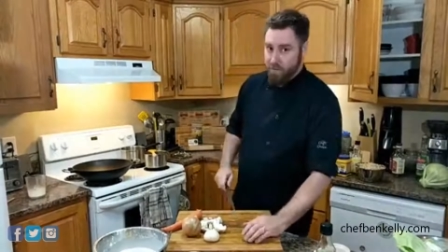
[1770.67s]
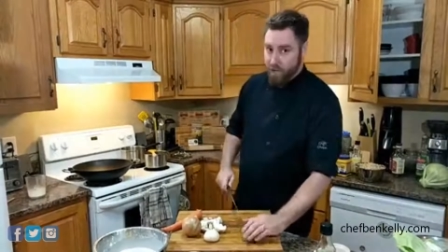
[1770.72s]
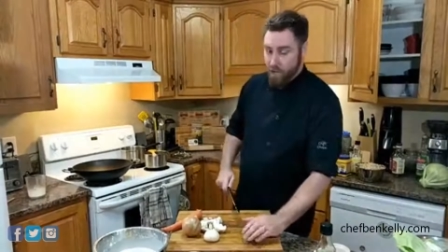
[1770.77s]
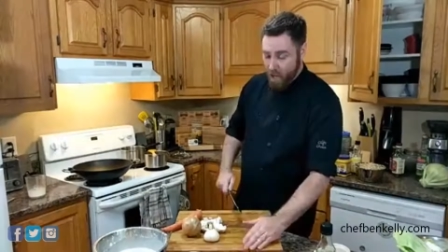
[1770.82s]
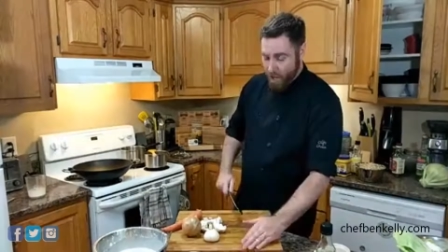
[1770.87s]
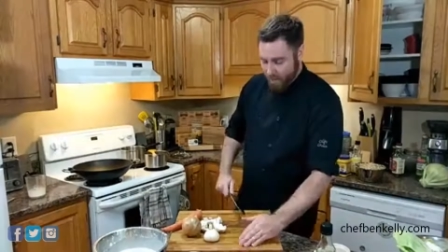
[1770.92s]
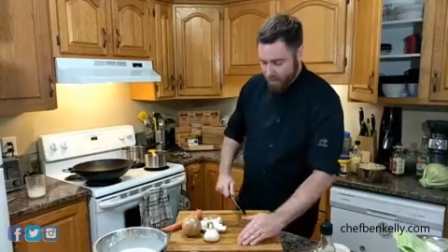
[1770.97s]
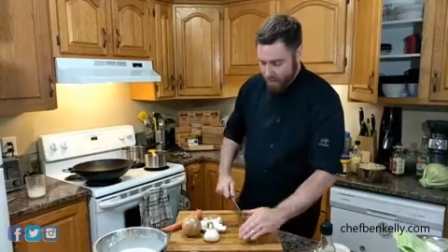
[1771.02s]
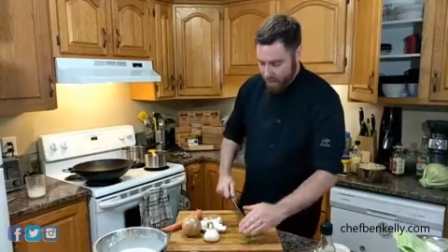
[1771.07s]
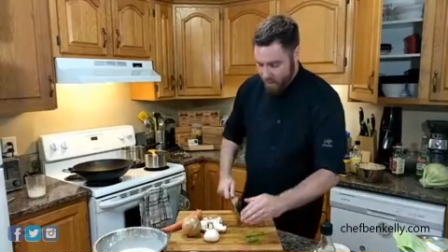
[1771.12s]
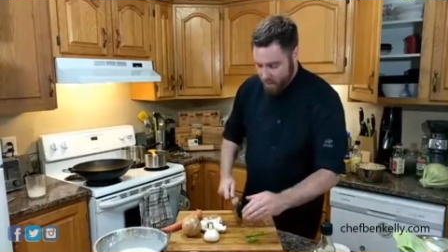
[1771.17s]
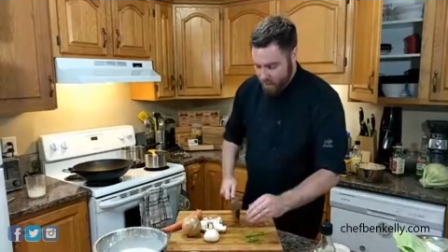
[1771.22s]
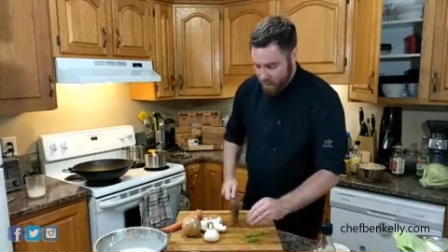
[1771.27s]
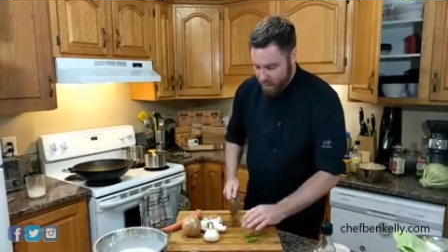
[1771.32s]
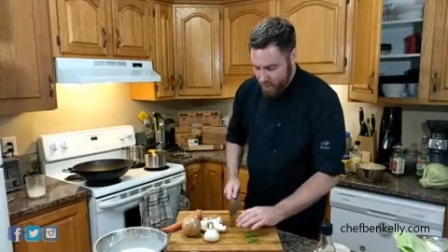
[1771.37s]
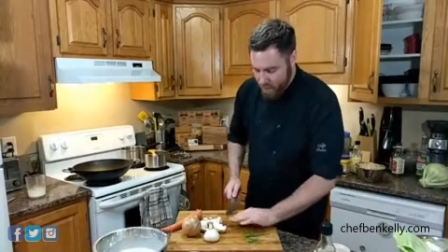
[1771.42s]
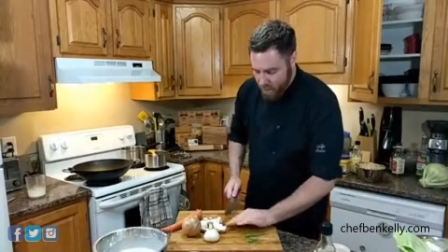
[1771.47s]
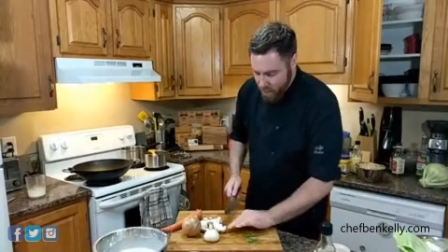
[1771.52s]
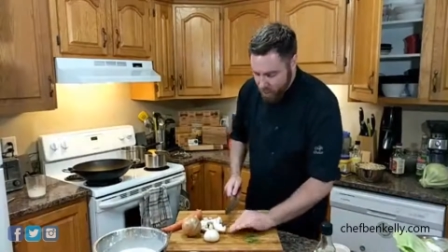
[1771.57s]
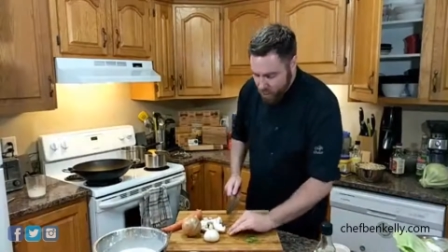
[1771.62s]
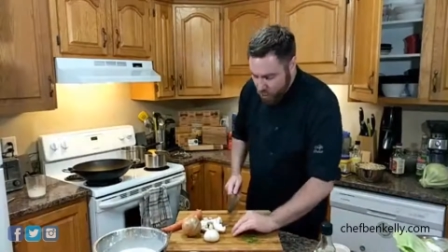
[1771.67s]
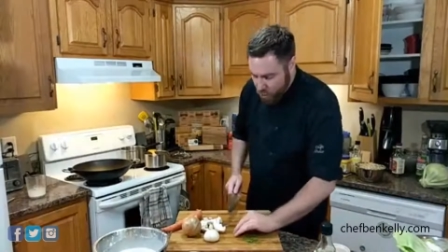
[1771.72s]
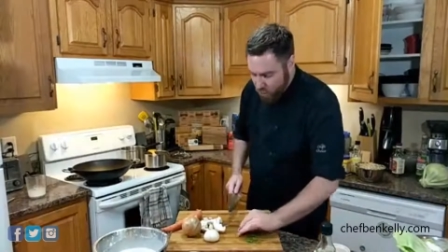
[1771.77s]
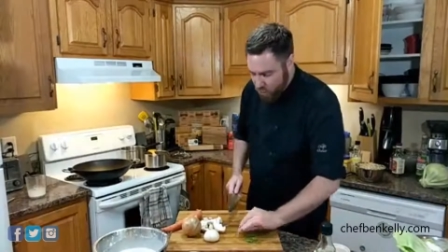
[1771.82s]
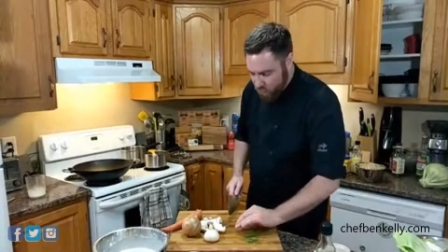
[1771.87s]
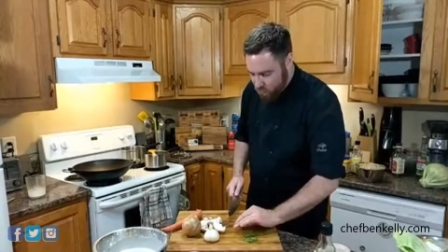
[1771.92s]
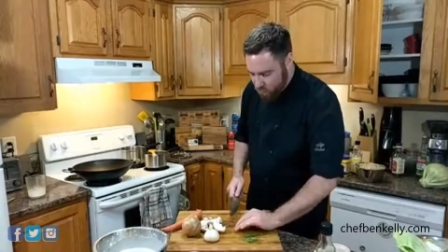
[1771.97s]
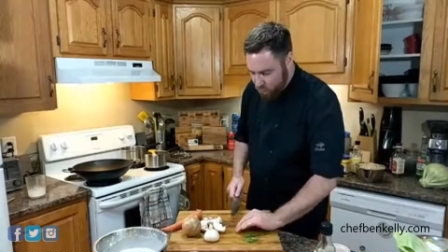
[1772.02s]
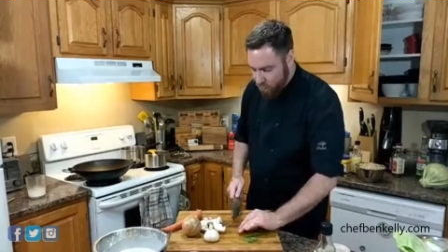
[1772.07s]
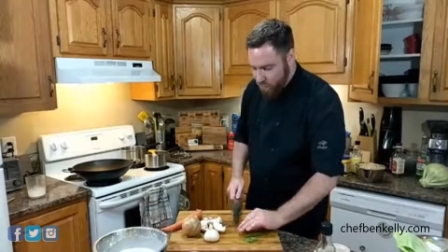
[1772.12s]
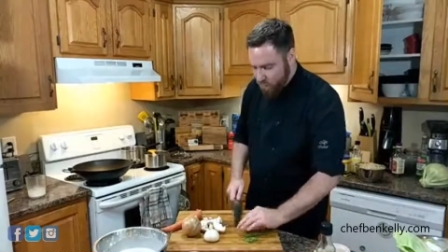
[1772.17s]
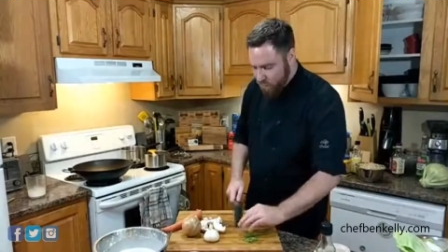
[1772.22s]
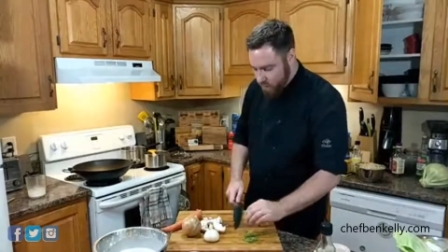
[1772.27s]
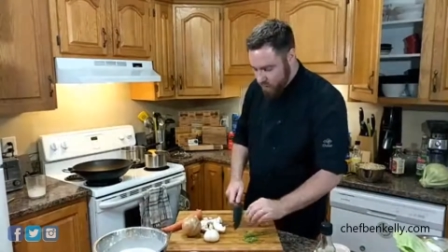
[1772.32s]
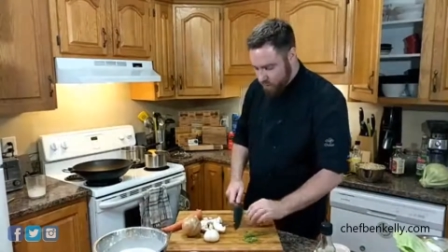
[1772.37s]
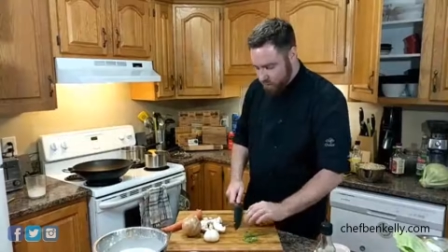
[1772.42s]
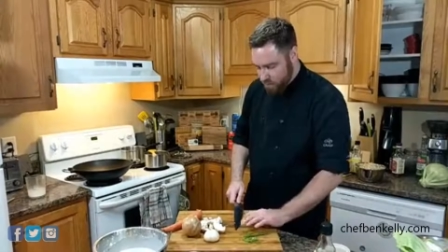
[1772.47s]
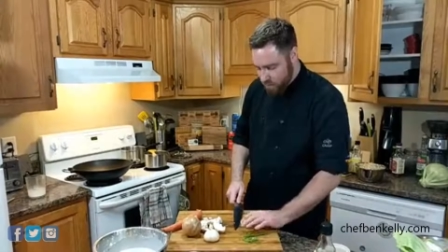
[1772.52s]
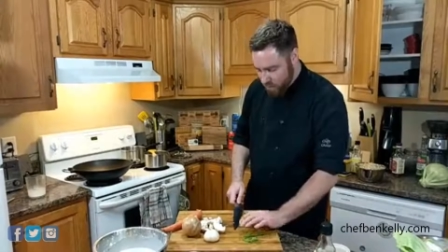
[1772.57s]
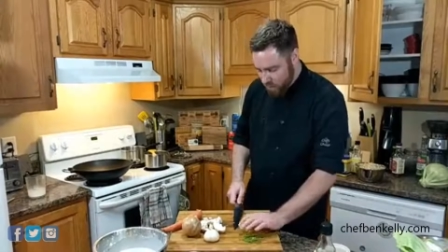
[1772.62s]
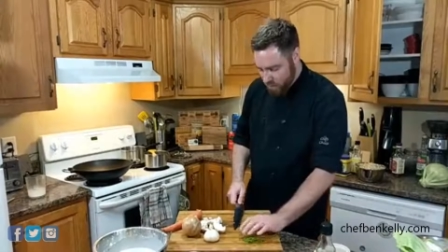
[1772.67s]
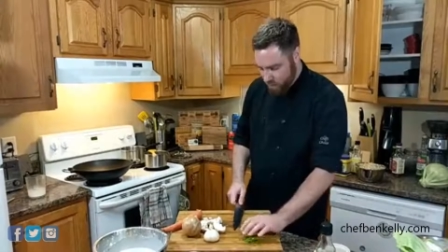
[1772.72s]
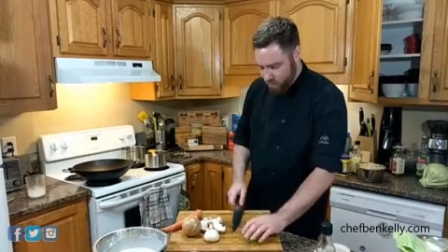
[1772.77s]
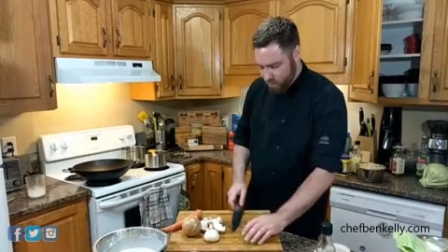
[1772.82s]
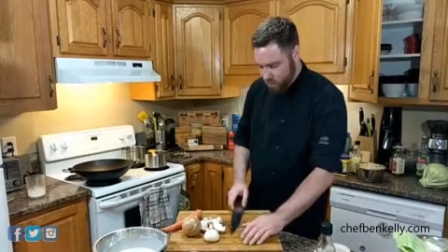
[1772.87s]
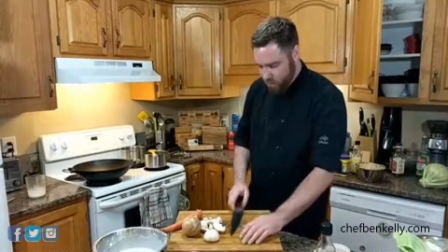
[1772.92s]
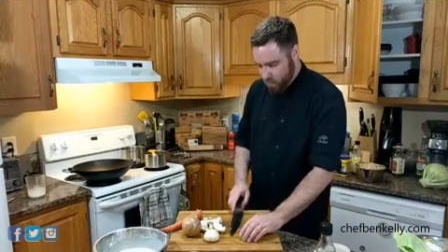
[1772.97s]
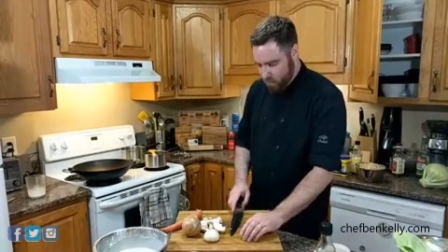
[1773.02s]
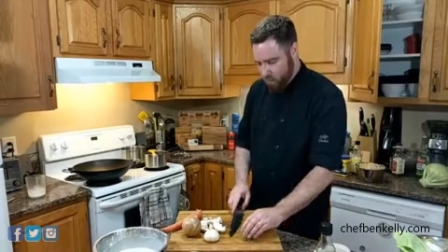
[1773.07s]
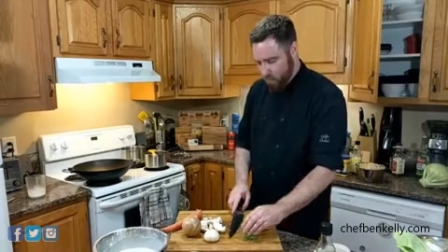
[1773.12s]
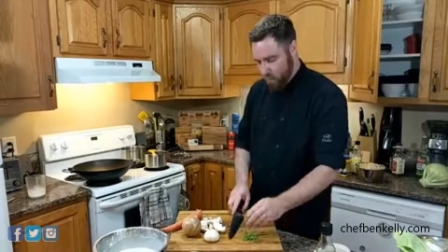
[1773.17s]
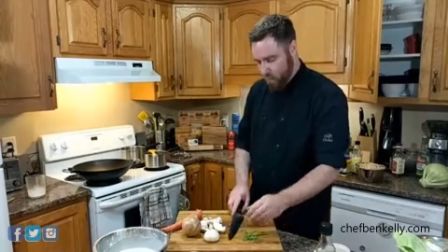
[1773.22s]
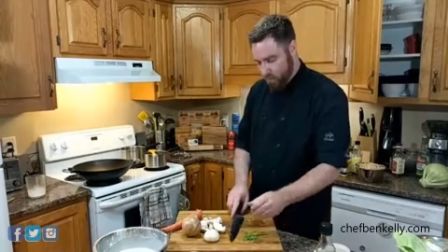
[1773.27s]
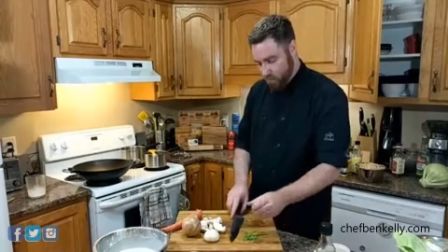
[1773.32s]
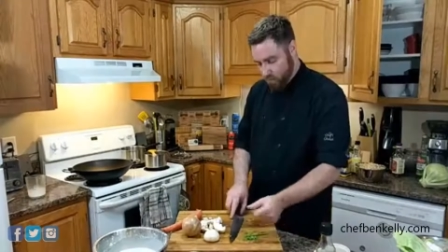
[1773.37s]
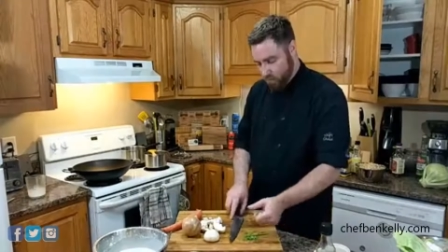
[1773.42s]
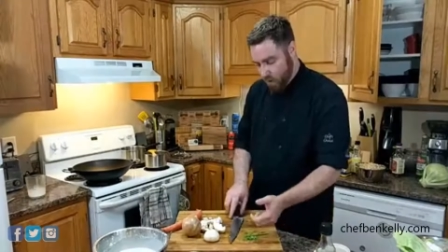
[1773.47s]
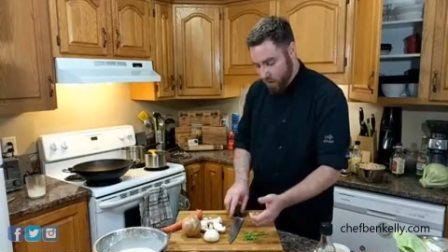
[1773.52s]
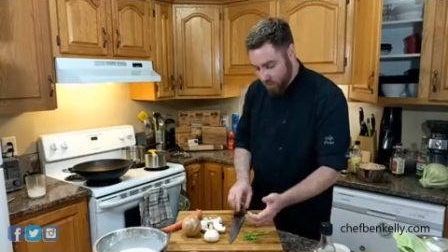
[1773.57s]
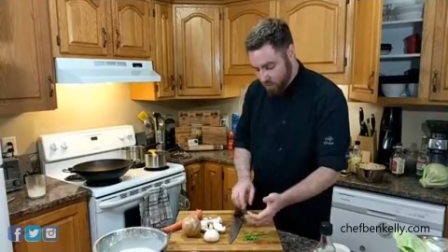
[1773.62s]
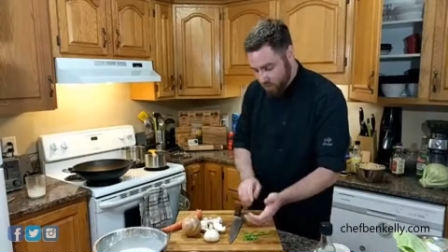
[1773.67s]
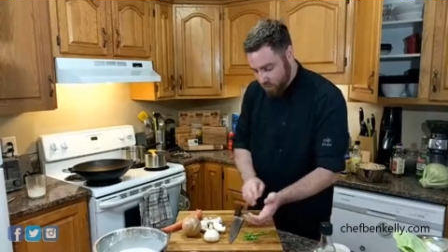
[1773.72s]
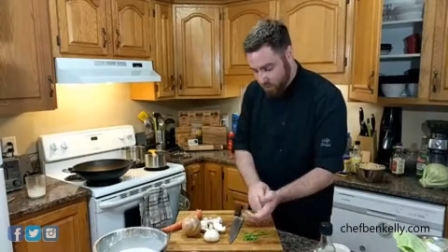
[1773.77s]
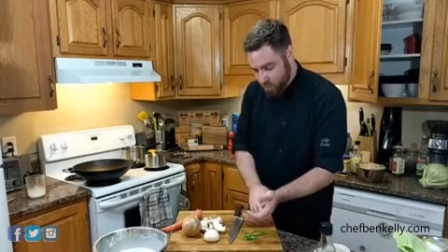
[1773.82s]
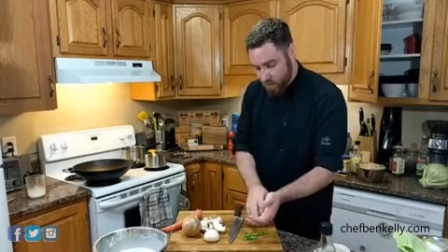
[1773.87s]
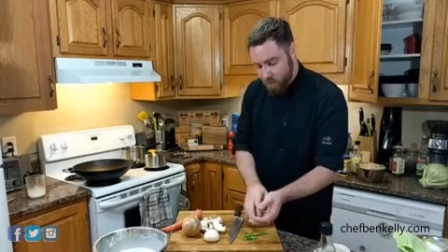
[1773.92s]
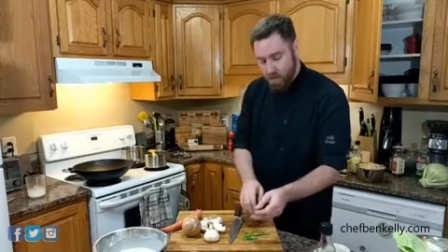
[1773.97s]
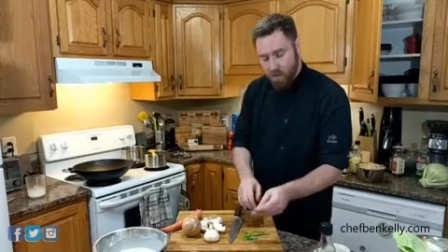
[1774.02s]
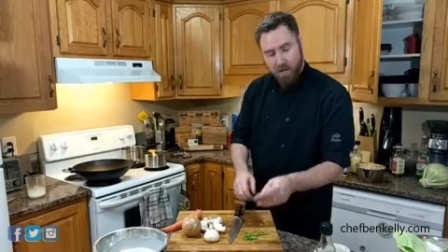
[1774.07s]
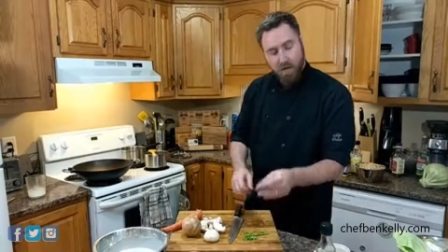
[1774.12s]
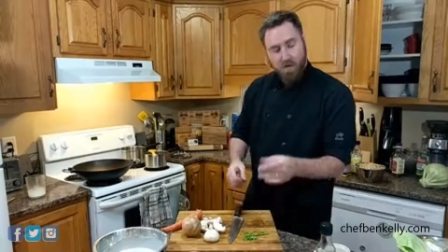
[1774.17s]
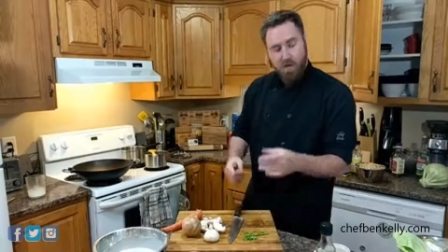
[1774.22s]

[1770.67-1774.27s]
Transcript: It's not, it looks really, really difficult, but I promise,